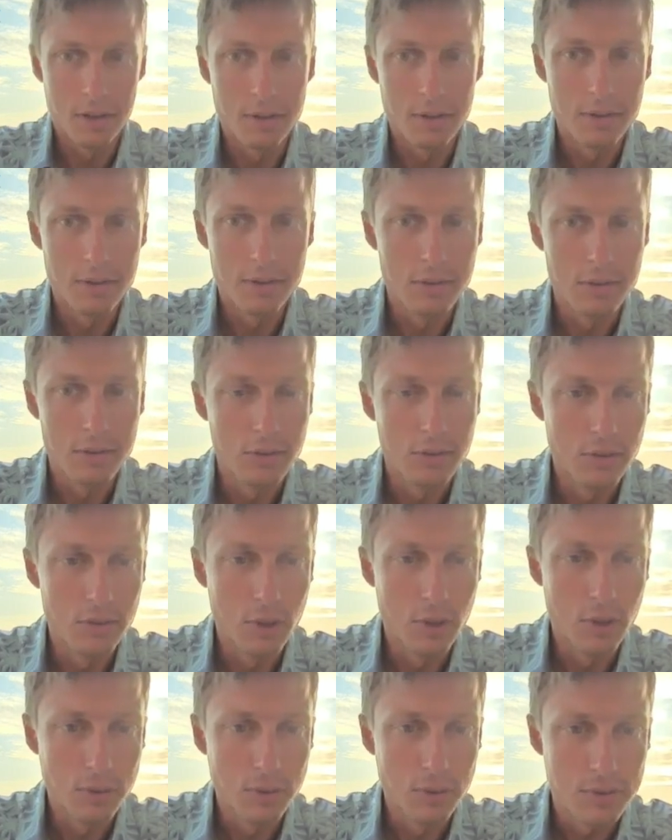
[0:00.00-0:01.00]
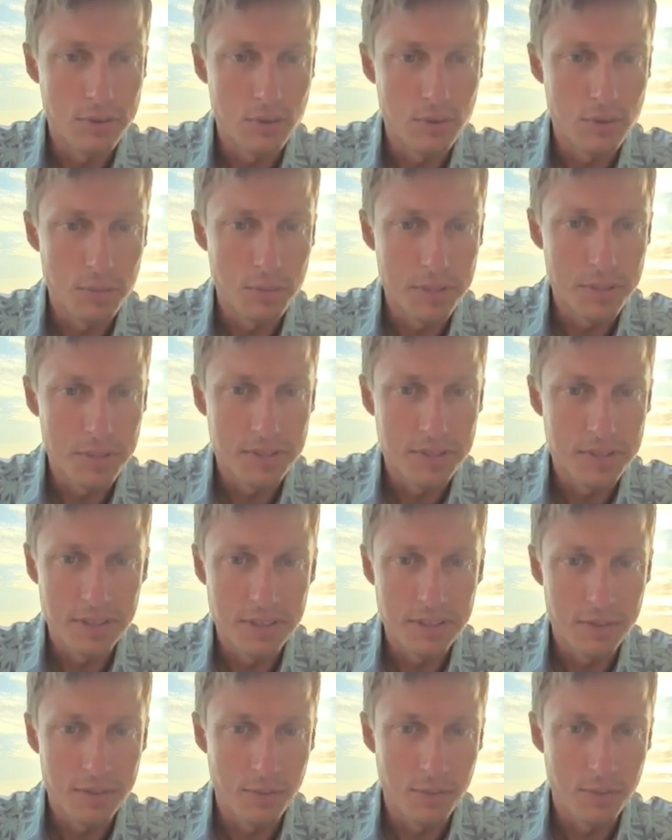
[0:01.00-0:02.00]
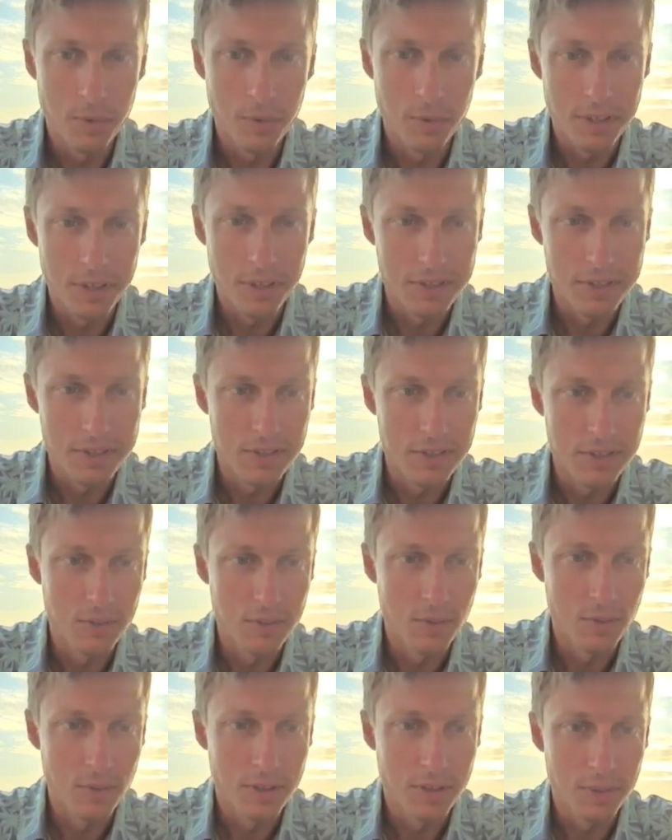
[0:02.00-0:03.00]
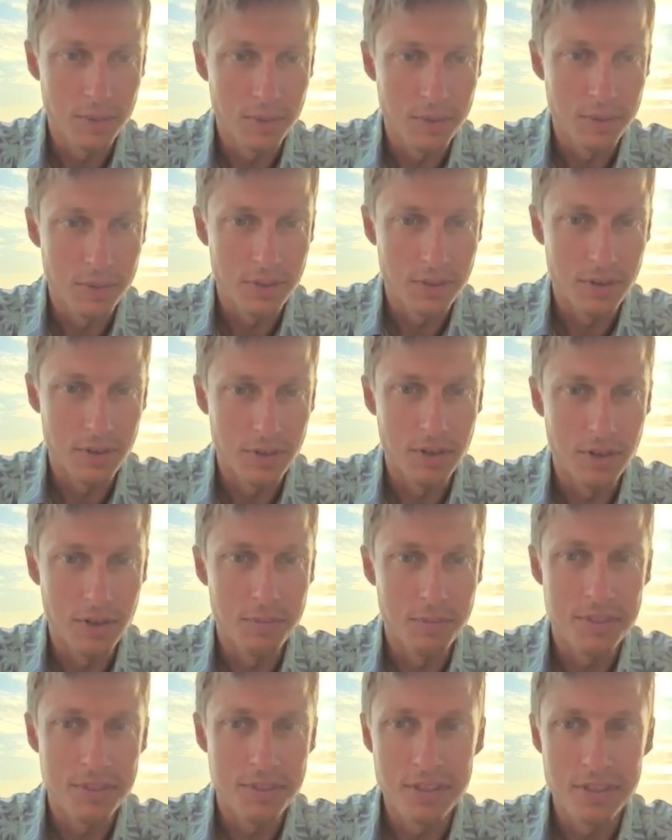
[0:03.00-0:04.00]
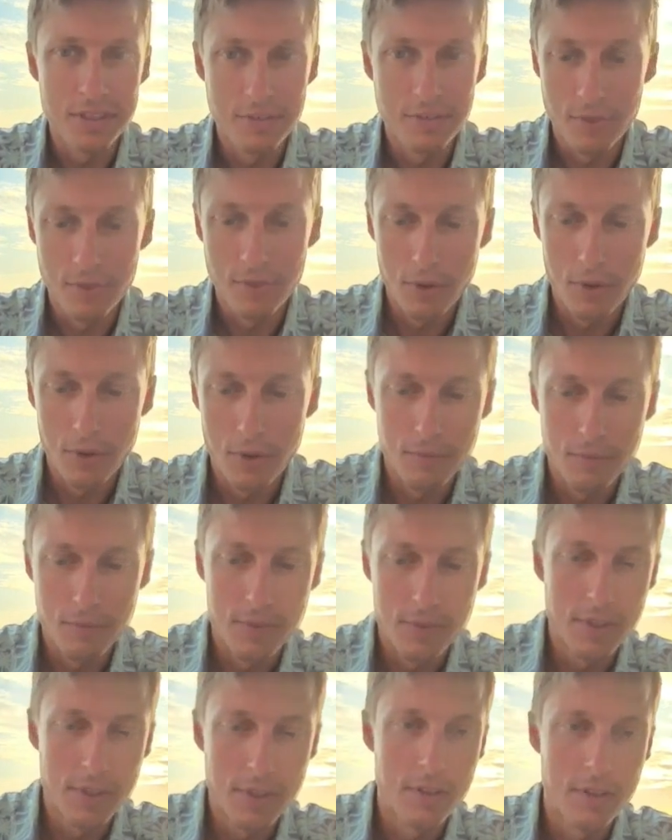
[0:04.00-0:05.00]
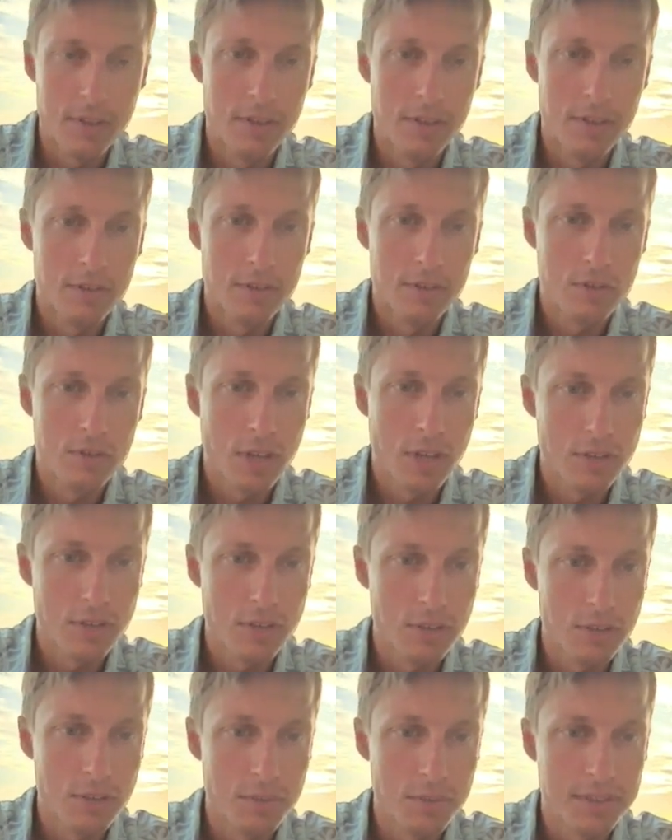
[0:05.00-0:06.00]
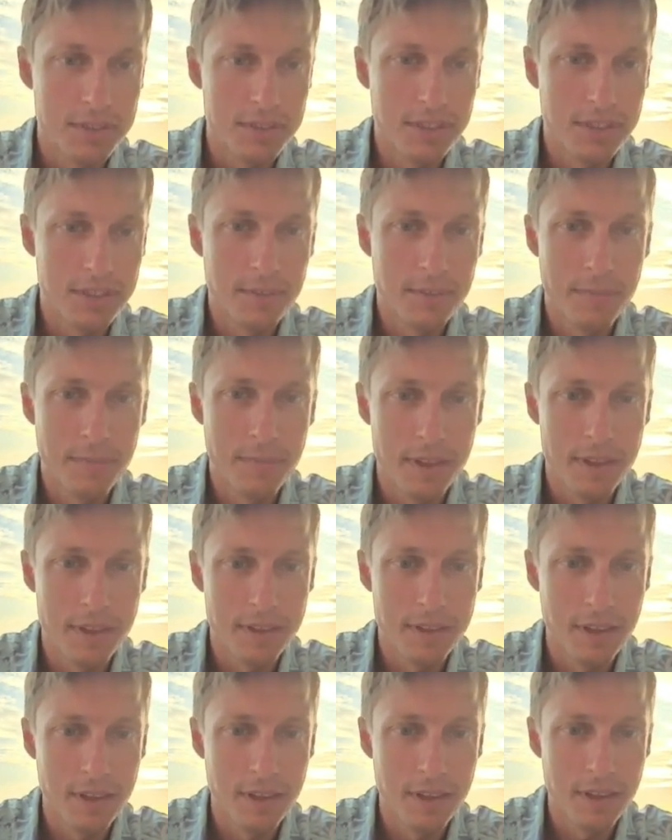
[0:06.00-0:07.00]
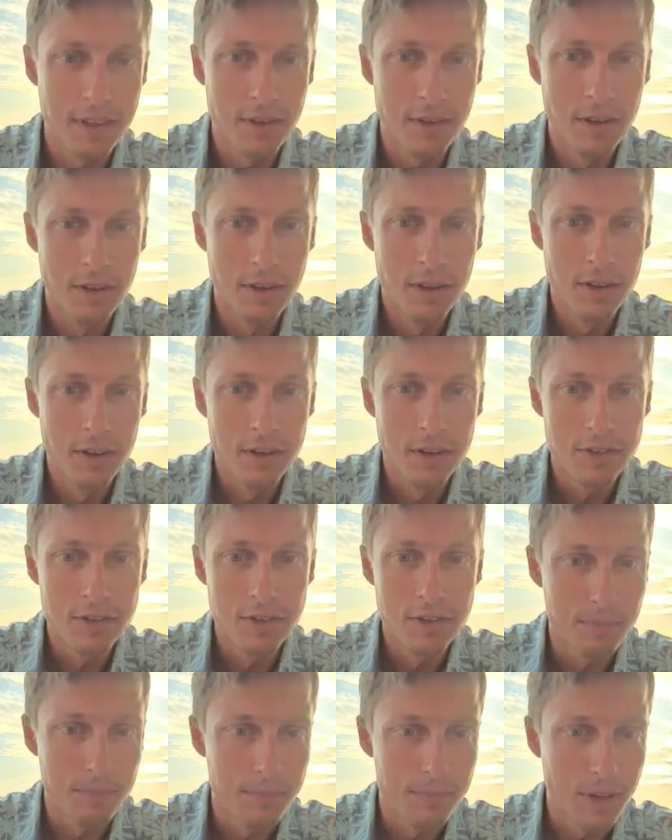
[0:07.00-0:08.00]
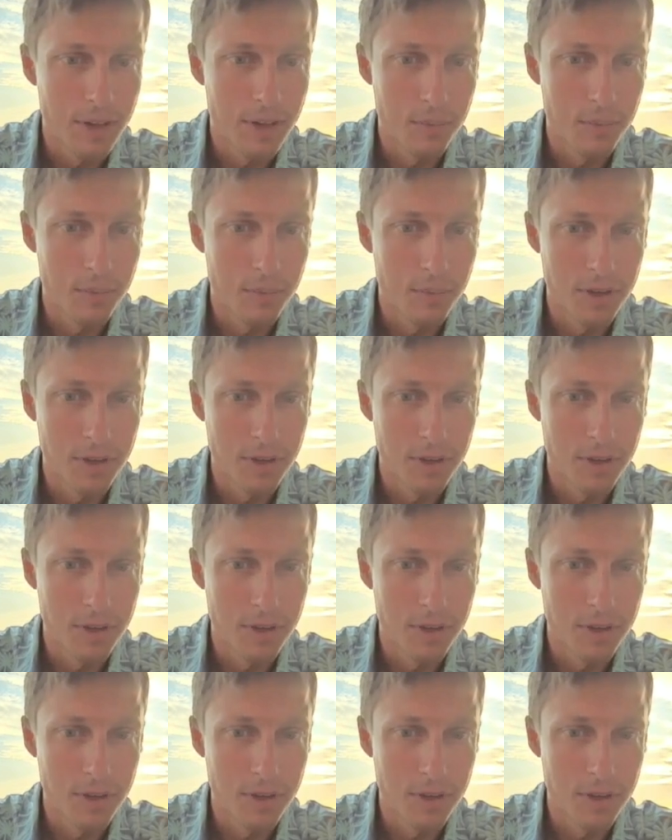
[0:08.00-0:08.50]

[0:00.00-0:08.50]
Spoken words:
Notes GPT, if we want to continue working within our Obsidian vault via Chat GPT. And then, so now when I